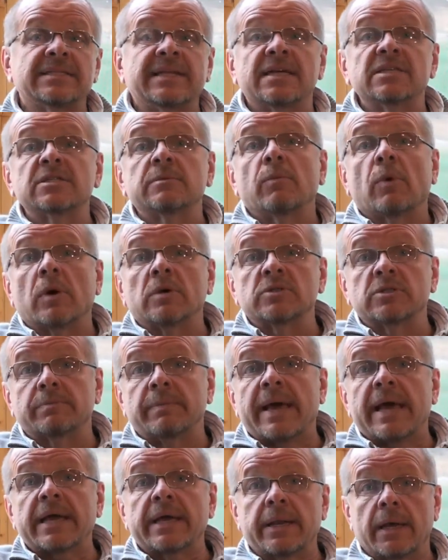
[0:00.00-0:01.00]
testimonials to
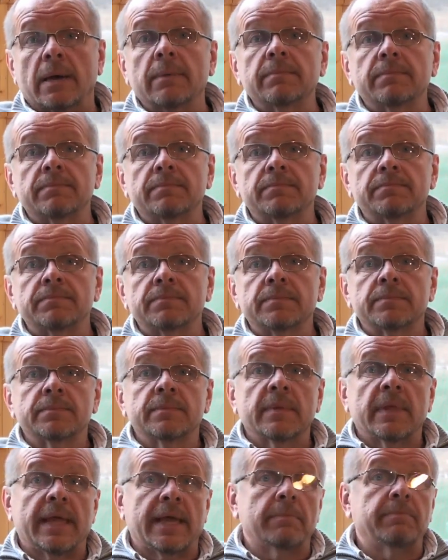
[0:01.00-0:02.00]
back it up
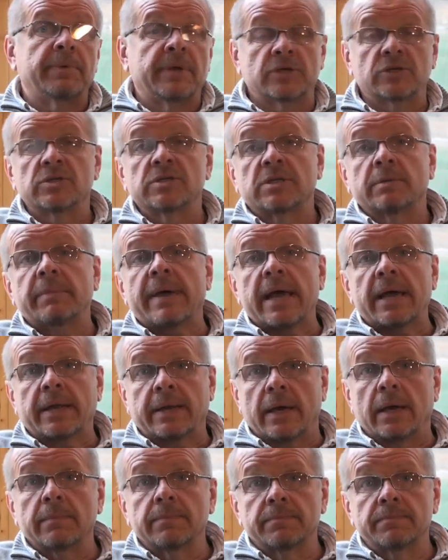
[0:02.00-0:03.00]
and pictures to back
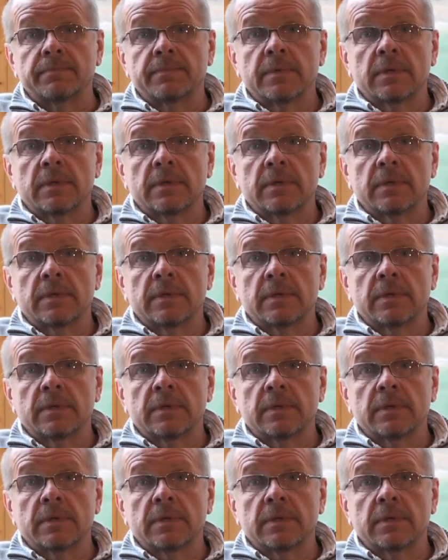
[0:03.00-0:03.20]
it up,